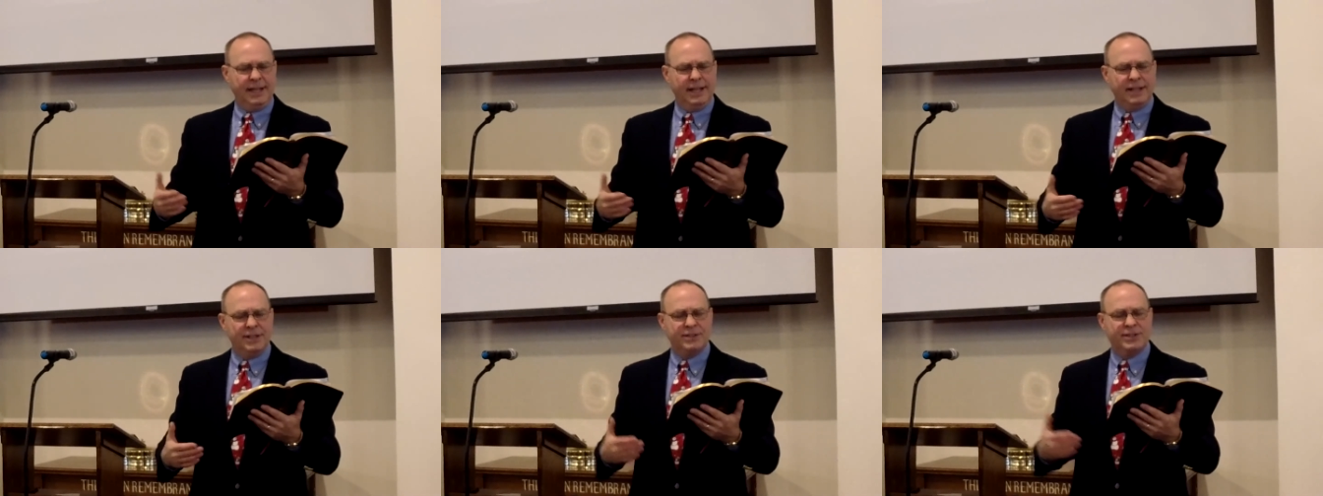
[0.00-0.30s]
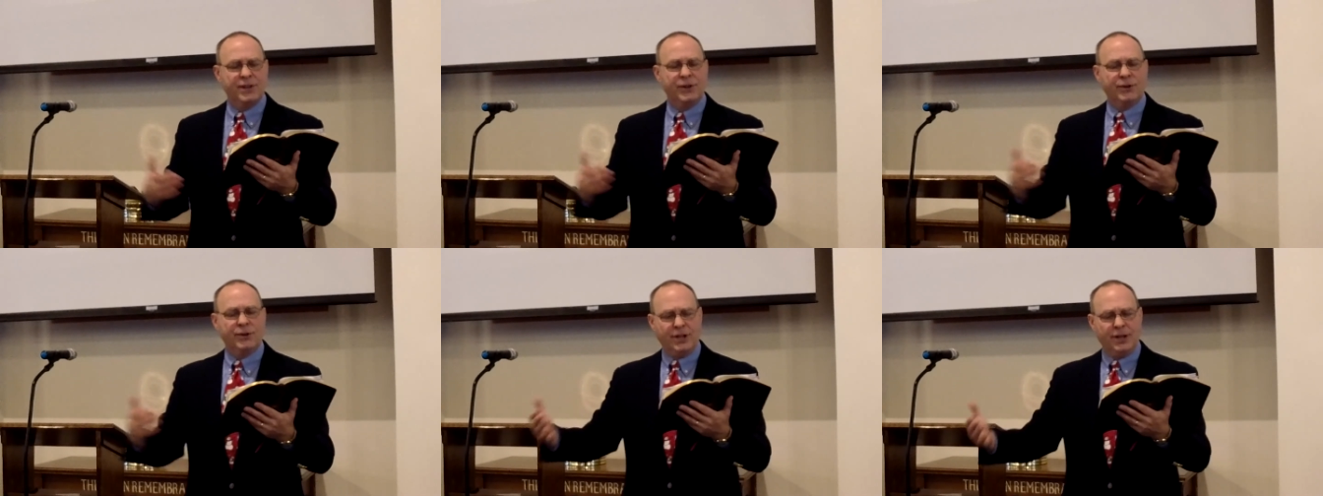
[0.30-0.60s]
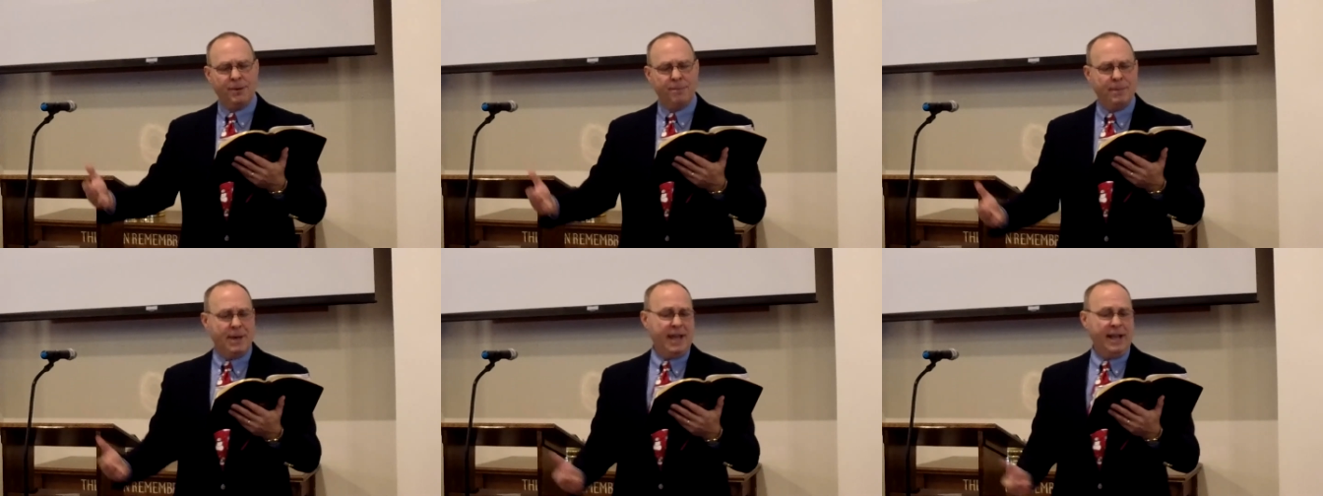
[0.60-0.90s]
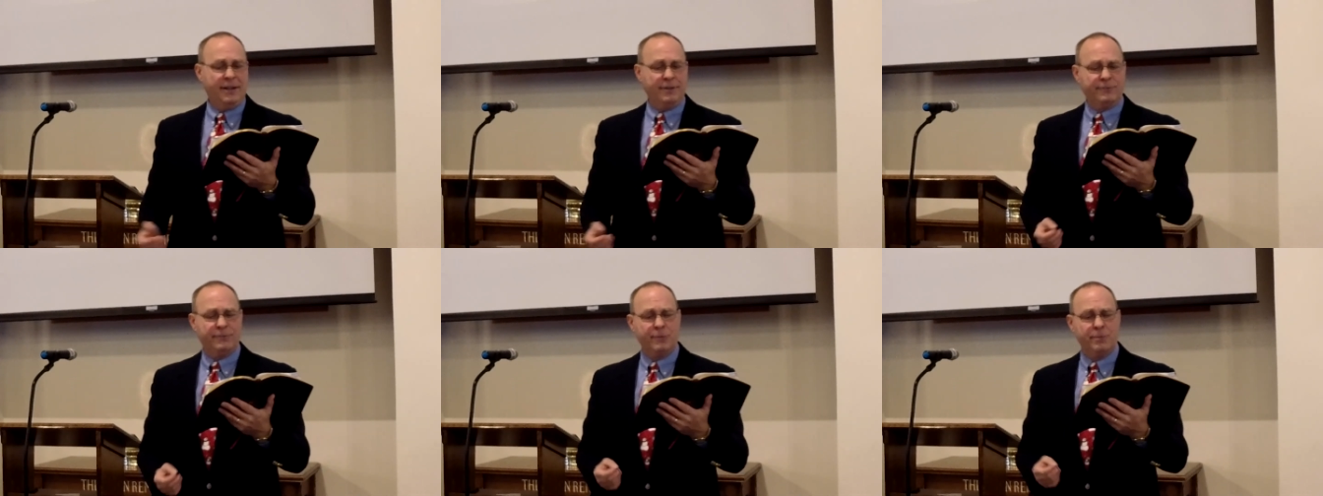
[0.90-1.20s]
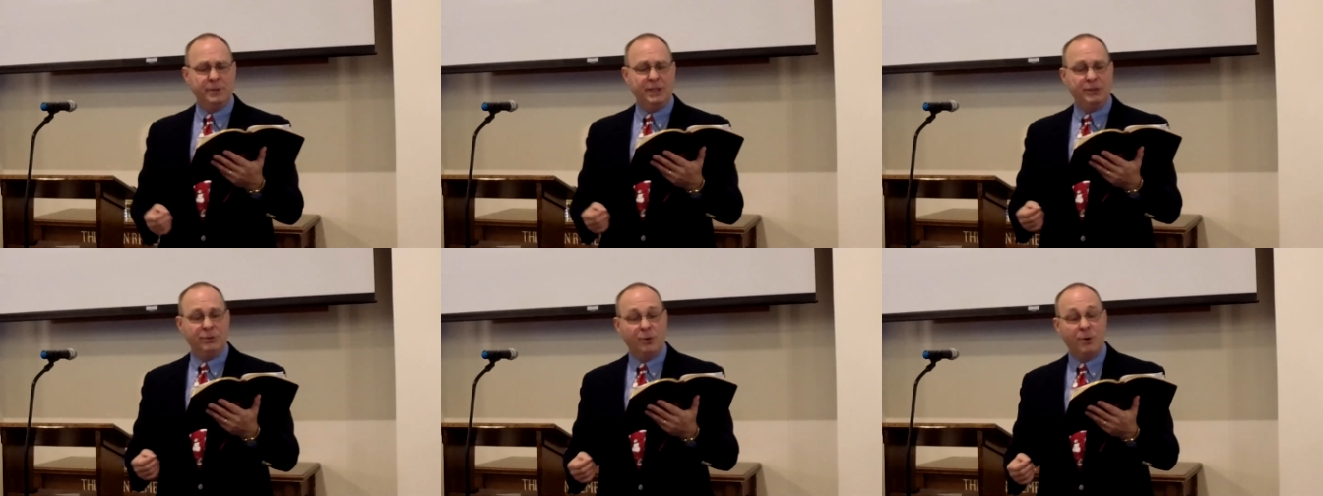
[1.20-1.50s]
Is there a command for
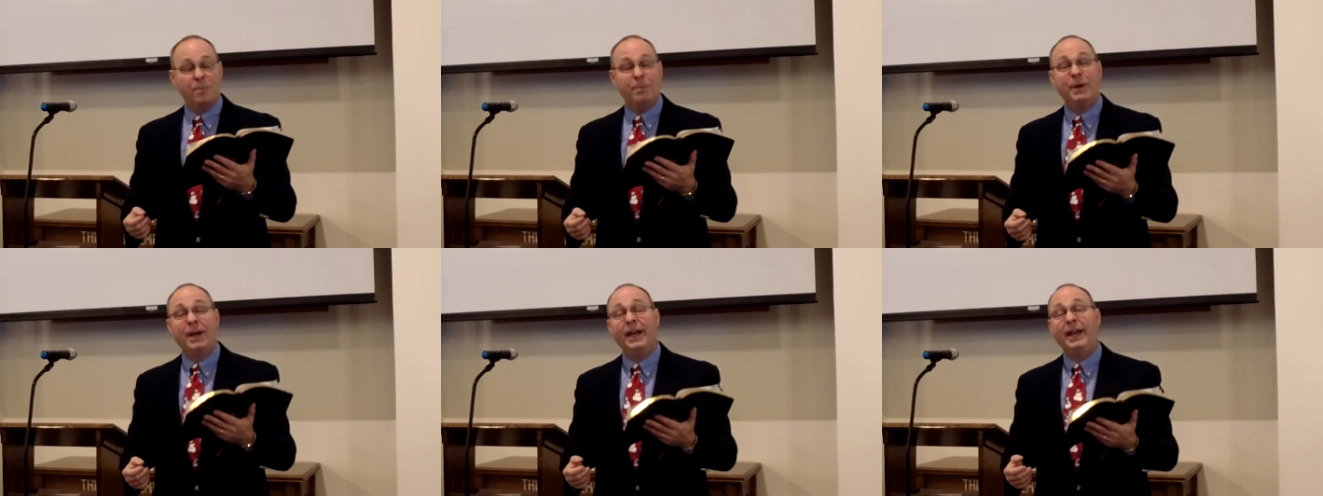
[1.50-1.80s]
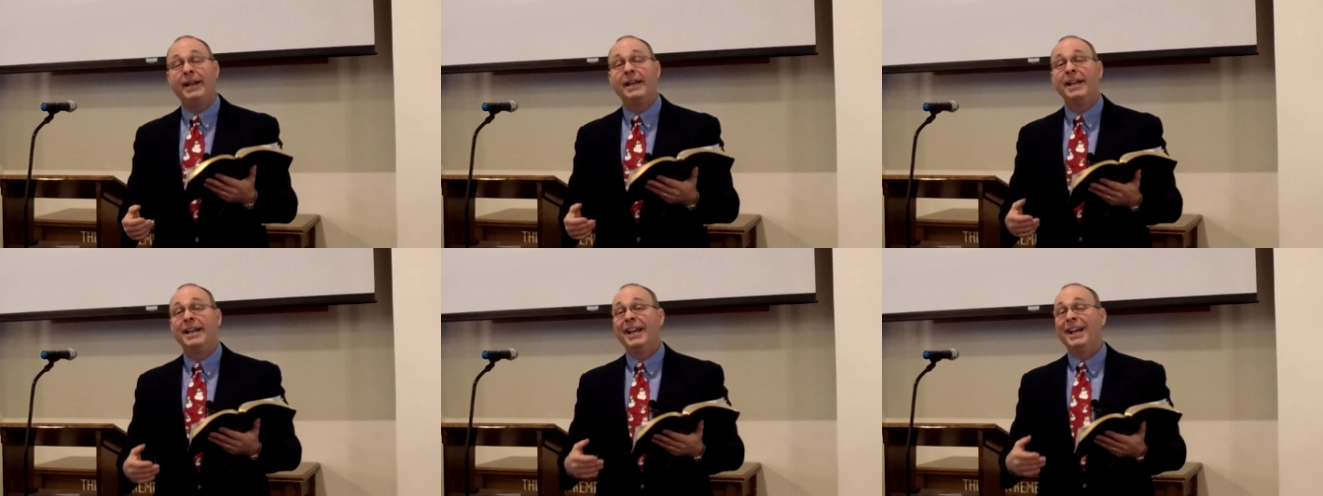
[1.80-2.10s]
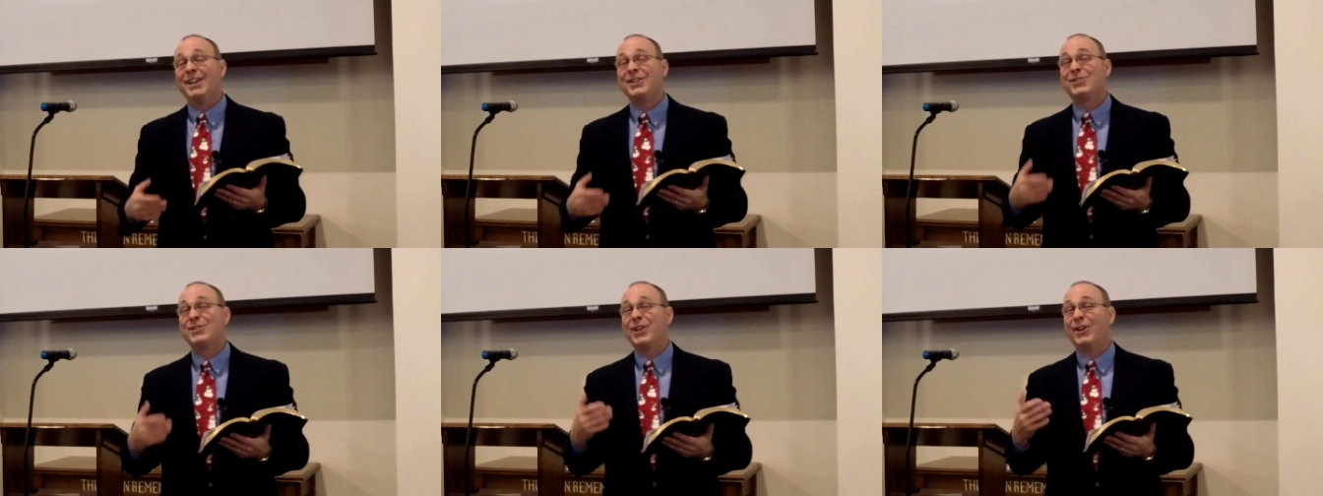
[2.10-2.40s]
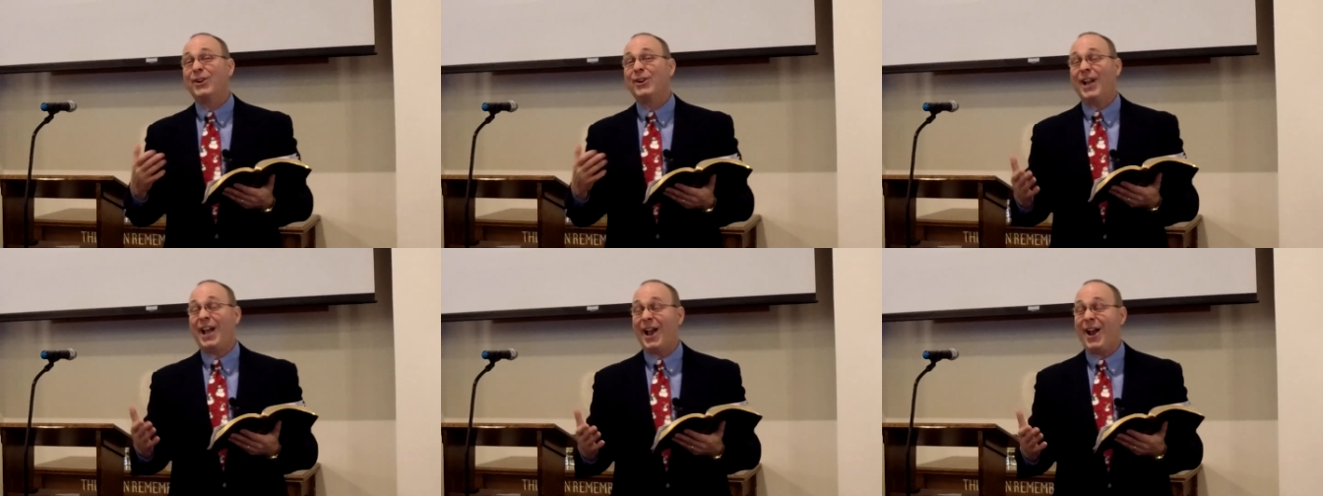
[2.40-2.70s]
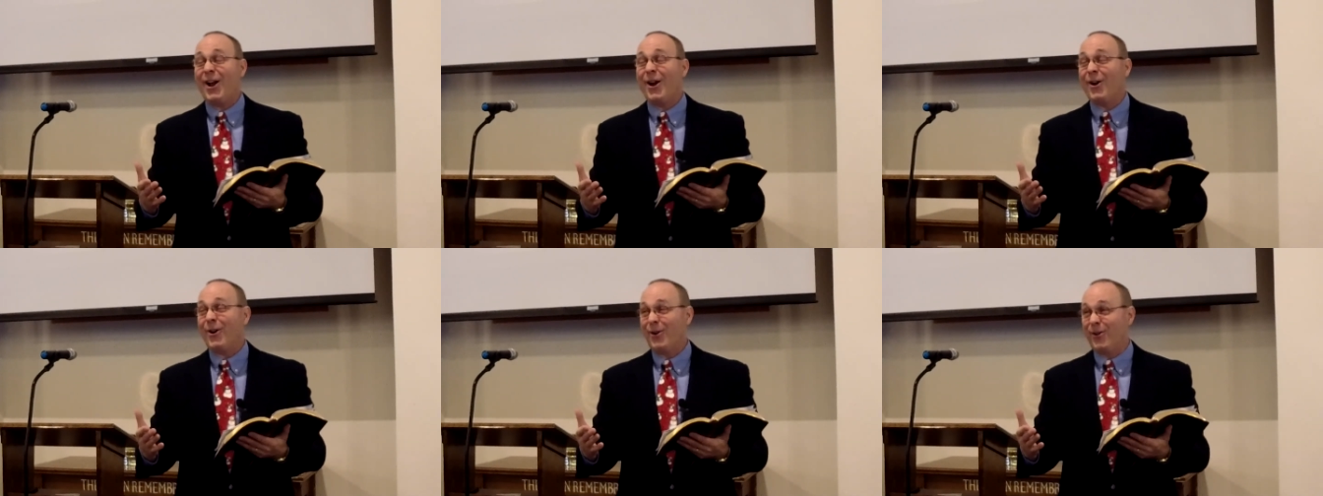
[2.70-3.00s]
me to obey? Is there an
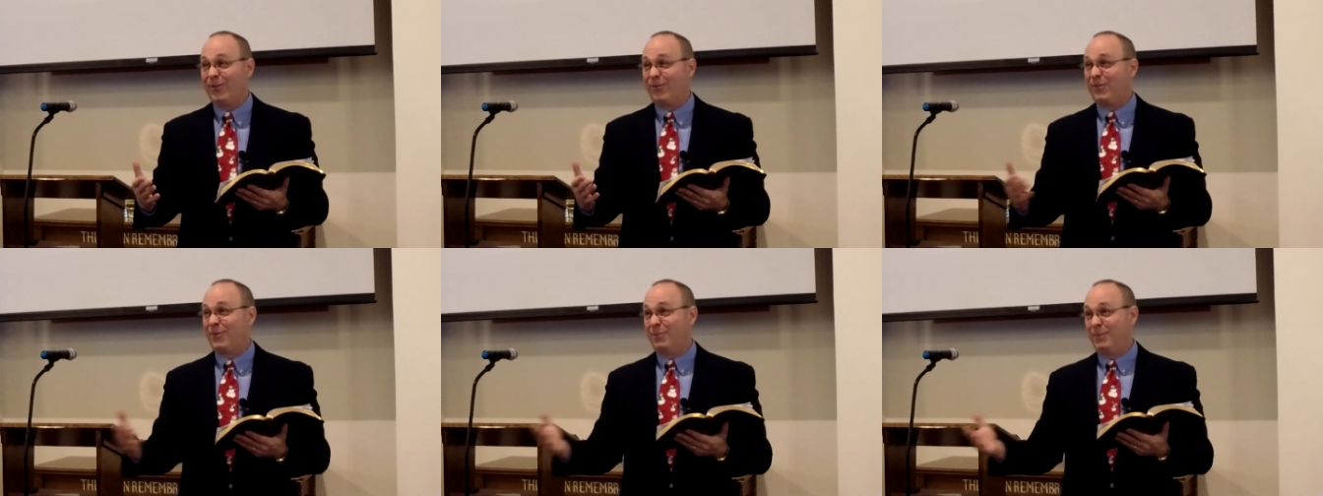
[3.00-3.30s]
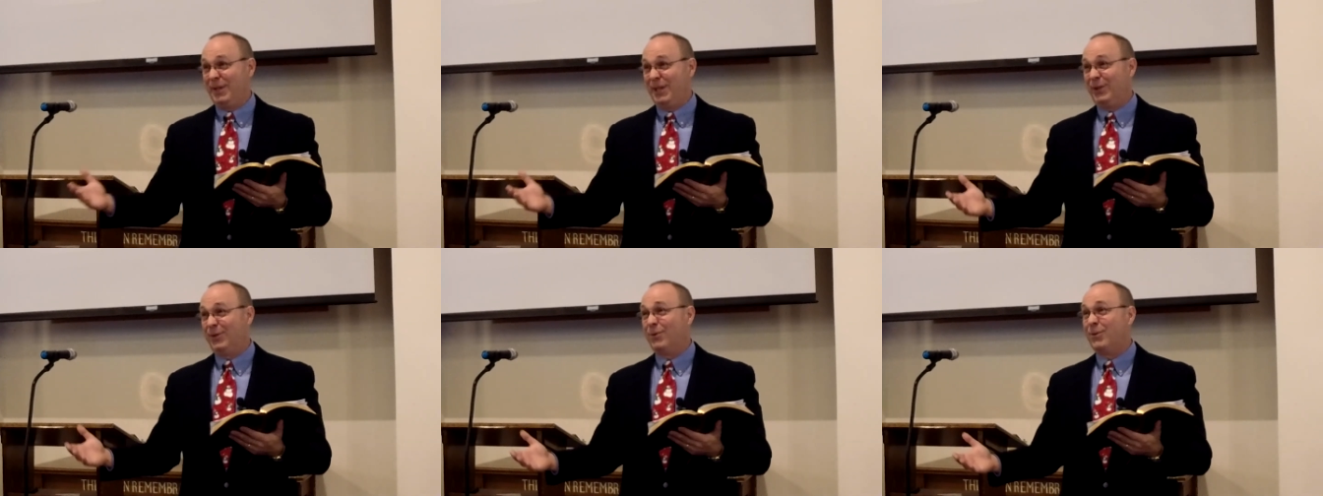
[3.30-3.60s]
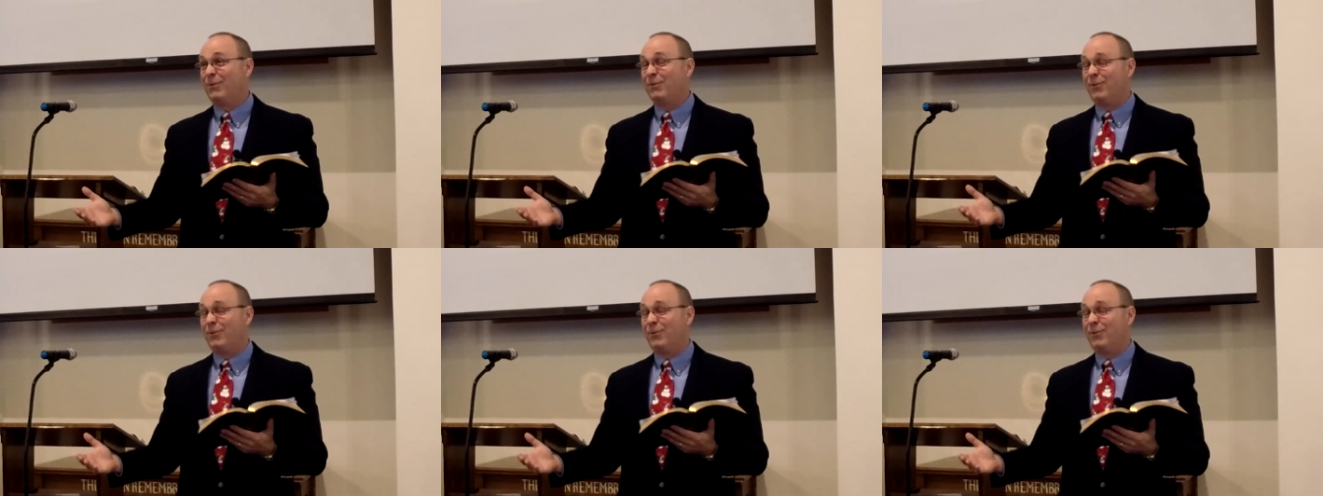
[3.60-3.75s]
error for me to